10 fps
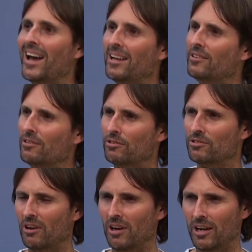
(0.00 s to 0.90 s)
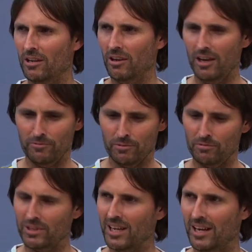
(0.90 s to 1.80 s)
and their entire life
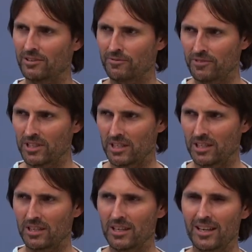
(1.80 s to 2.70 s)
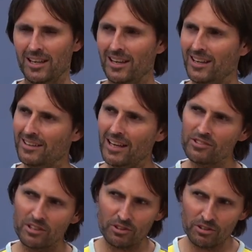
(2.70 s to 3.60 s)
with regard to fear,
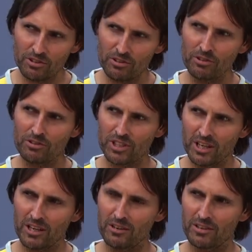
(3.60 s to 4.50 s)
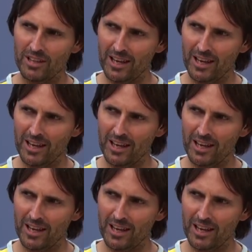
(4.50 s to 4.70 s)
that's a huge area.